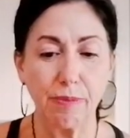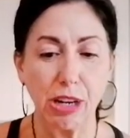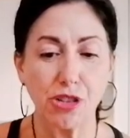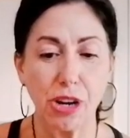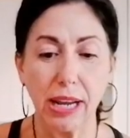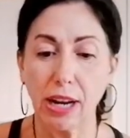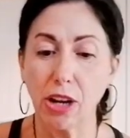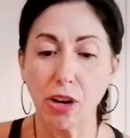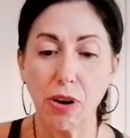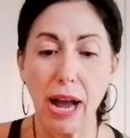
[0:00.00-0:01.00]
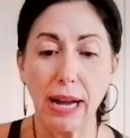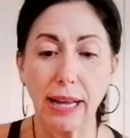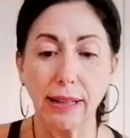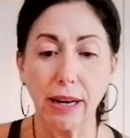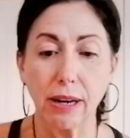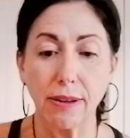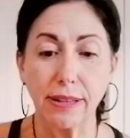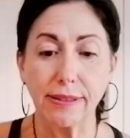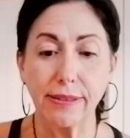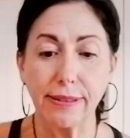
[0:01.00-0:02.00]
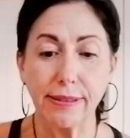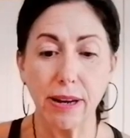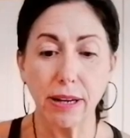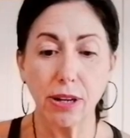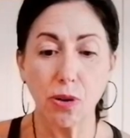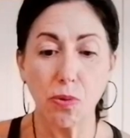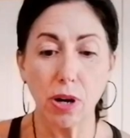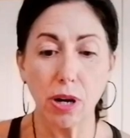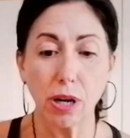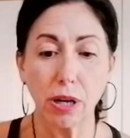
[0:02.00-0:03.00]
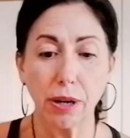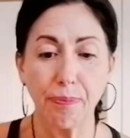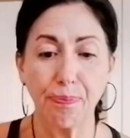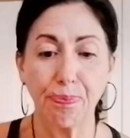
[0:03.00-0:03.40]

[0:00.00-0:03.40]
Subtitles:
make sure you get a good crack in there. That's just not gonna work.